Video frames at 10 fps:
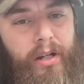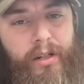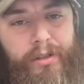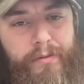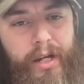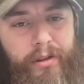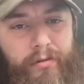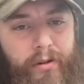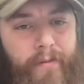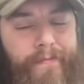to get
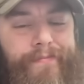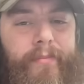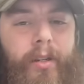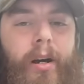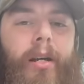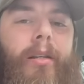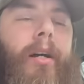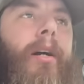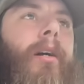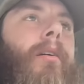through. All right,
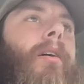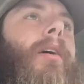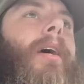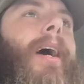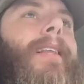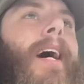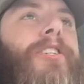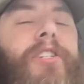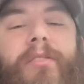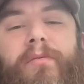they're and
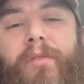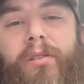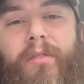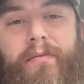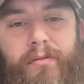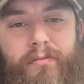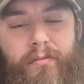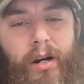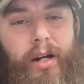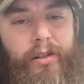that's just low level,
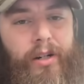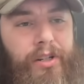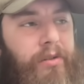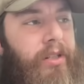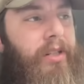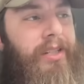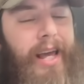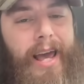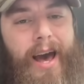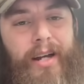right? They're using this
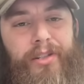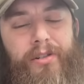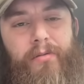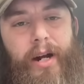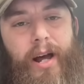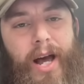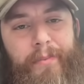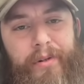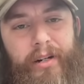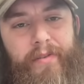AI to write
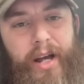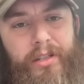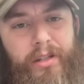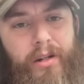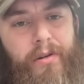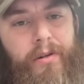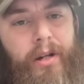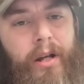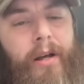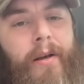hyper advanced code
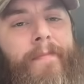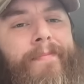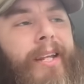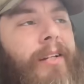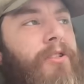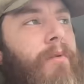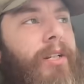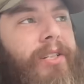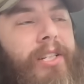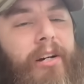and to
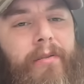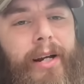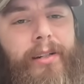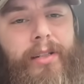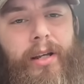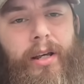accelerate